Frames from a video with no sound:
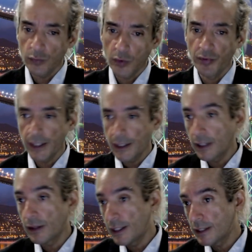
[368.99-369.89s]
and we're bringing
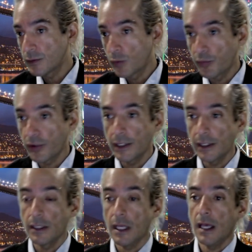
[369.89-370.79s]
in this and we're
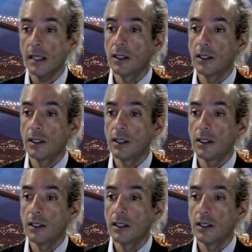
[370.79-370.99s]
bringing in that.